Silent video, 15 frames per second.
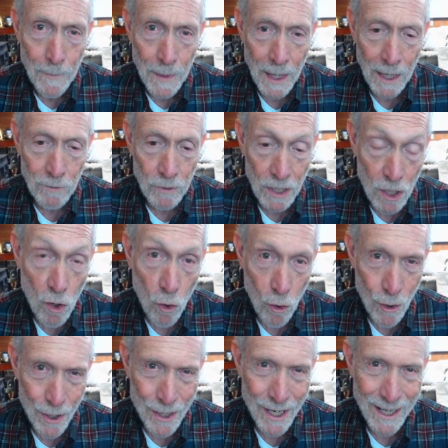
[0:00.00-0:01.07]
and
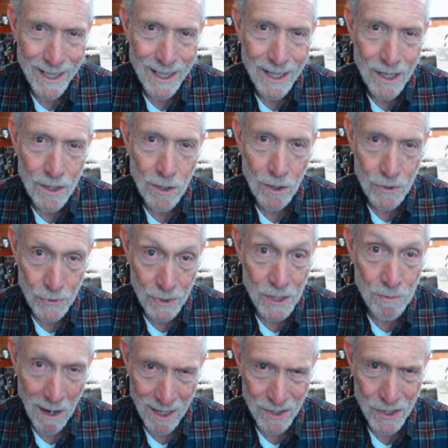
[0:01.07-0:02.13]
record those
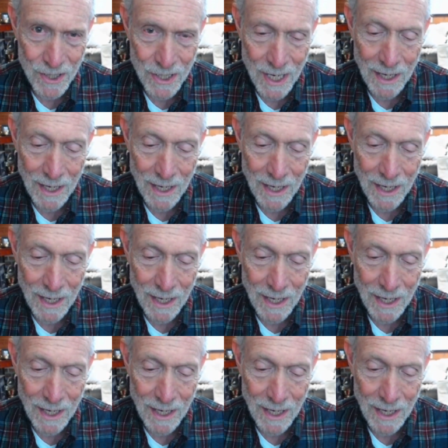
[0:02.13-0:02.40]
responses.